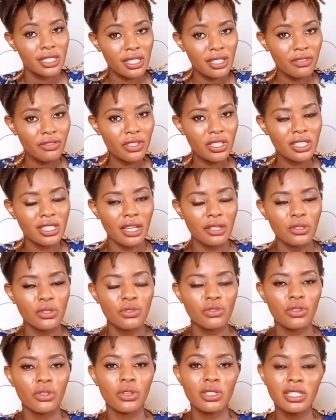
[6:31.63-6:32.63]
DVs are
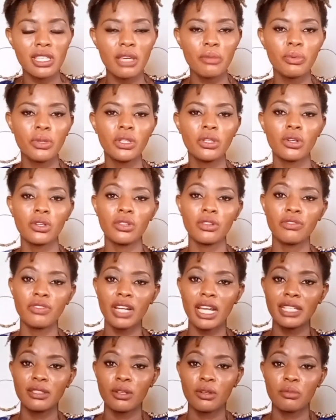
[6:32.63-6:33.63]
used for your taping or your
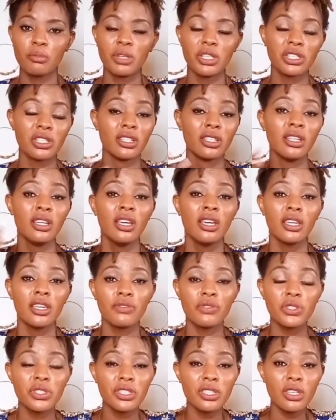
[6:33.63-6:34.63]
flat lock machine.
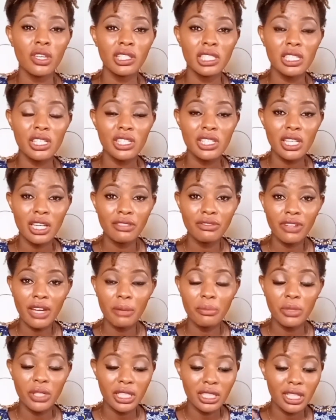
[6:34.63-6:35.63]
If you see your t-shirt
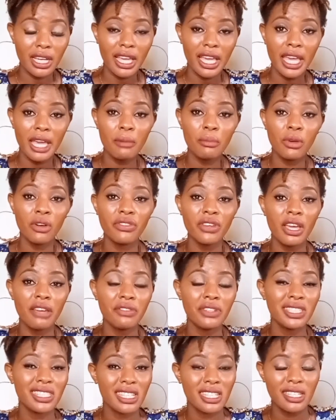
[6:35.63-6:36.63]
fabric, the hem of
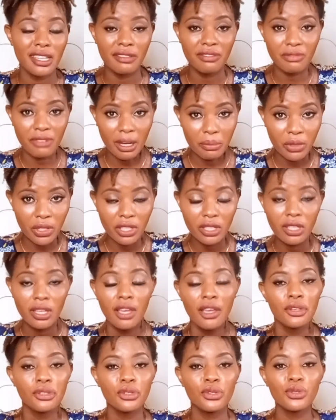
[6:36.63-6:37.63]
every t-shirt fabric,
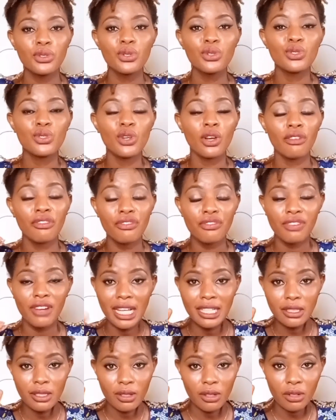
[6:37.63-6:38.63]
you use your
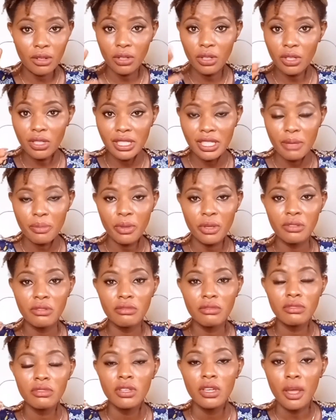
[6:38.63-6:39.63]
flat lock or your
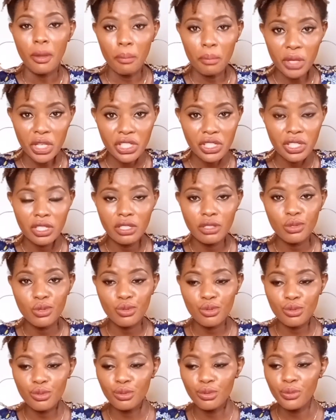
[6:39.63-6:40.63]
taping machine
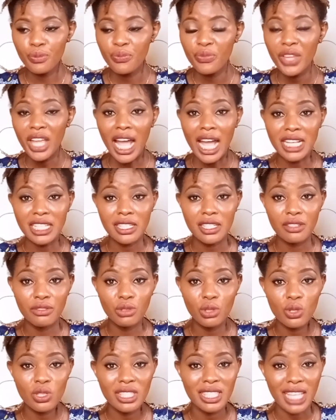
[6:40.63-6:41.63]
to
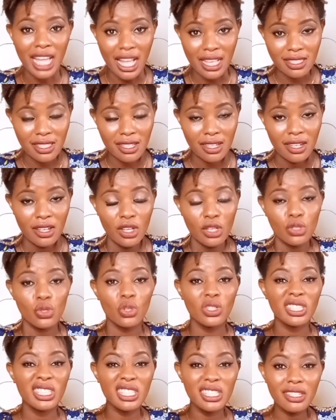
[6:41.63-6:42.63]
achieve those tasks.
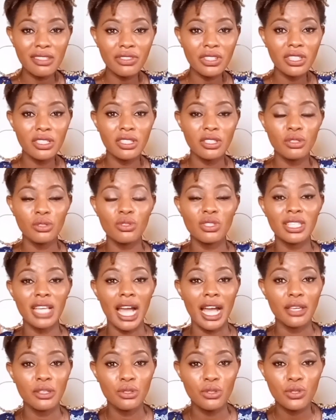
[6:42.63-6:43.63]
So DV needles
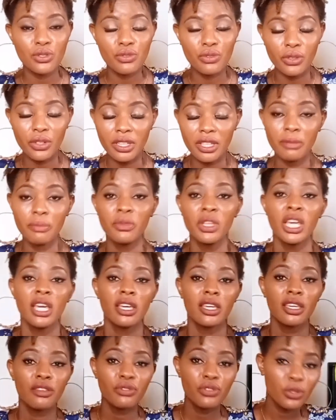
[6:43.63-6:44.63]
are used for them.
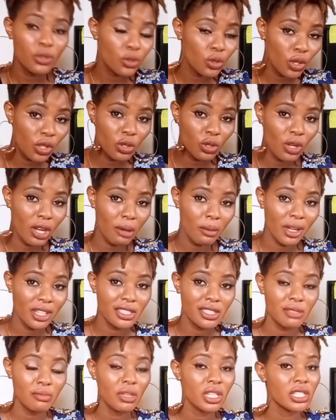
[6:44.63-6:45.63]
If you don't know
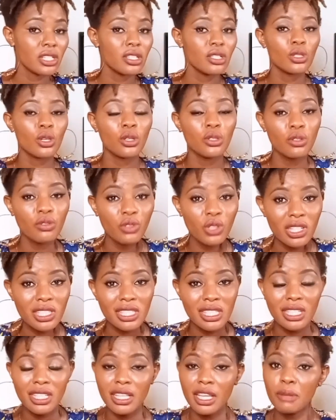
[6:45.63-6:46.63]
about these machines, or you've
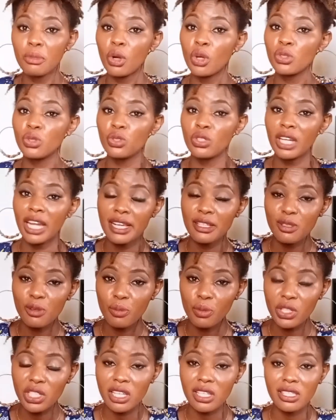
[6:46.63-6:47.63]
not seen them, or you would like to
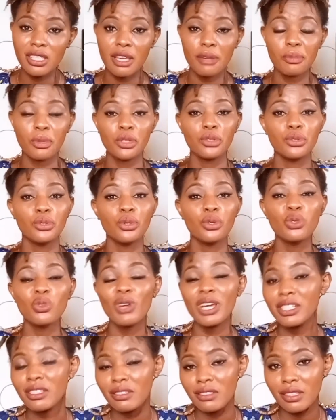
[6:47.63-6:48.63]
purchase them, or you don't
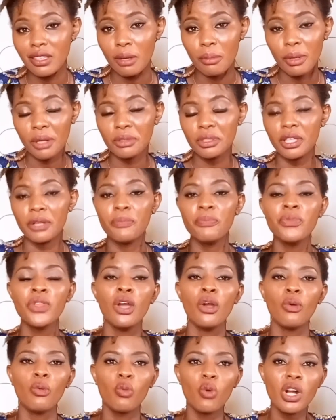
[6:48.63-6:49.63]
know anything about them,
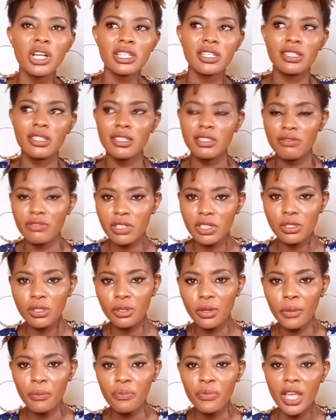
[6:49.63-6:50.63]
watch this
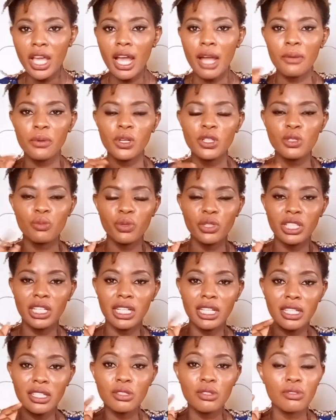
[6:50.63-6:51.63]
video. I'm going to put
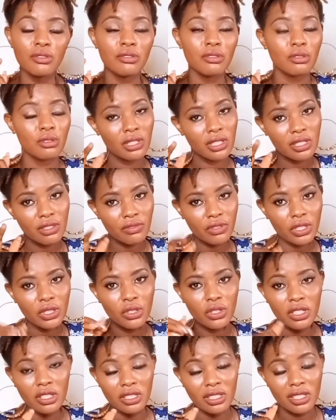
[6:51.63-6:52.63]
the link to this
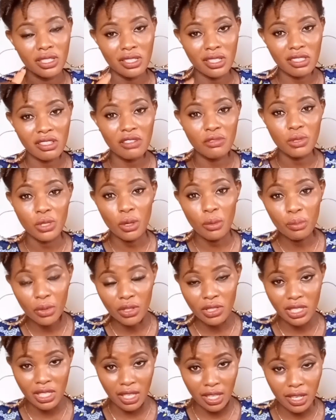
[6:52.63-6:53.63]
video in the description
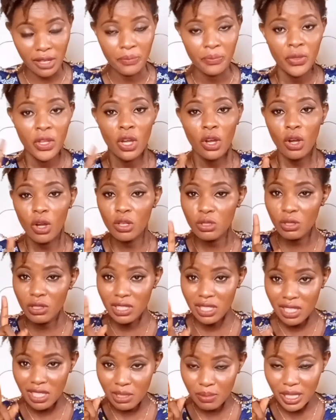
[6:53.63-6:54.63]
box here.
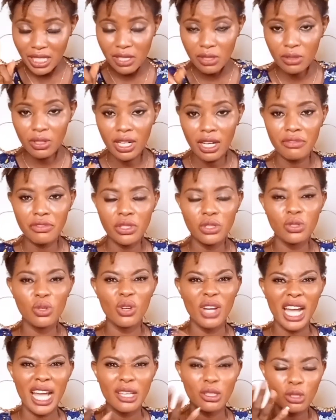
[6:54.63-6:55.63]
Also, this particular
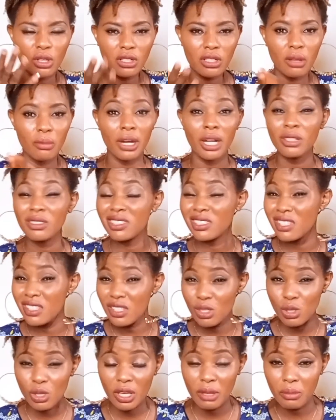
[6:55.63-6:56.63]
video, I talked about
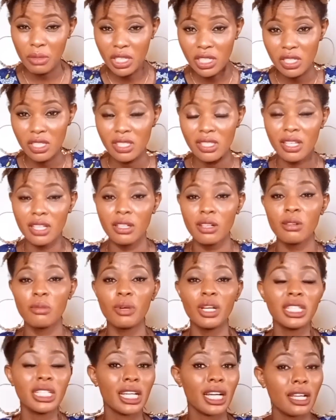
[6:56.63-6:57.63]
these sewing machines. I talked
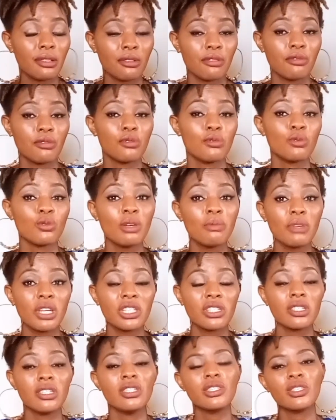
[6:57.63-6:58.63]
about the kind of sewing
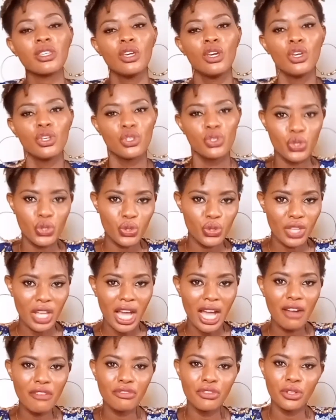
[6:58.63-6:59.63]
machines you should
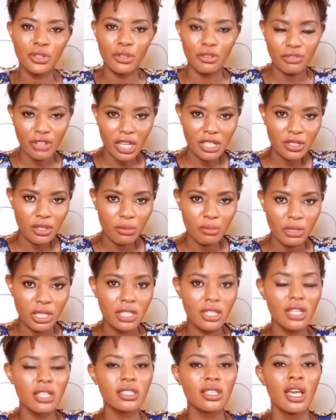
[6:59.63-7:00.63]
have for your fashion
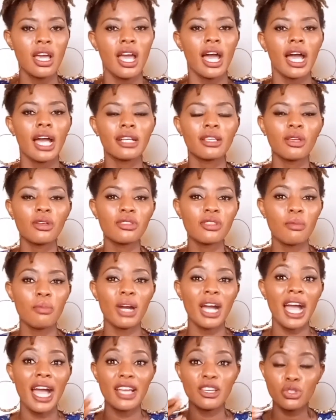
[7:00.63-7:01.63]
business.
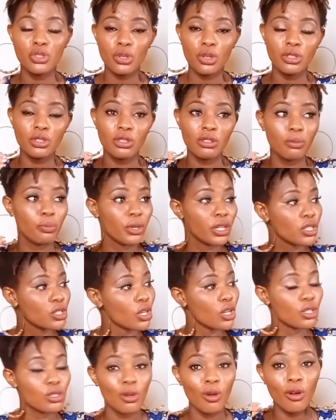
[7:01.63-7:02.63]
I showed you
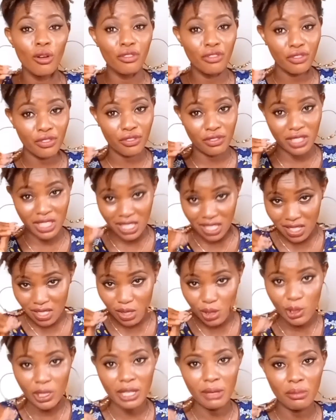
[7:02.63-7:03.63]
pictures of
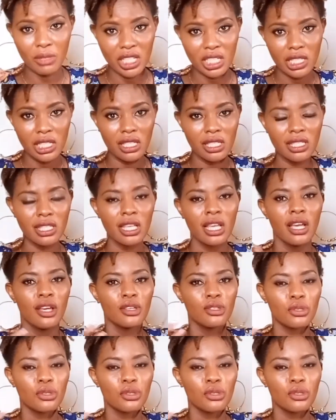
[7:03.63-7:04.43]
these sewing machines.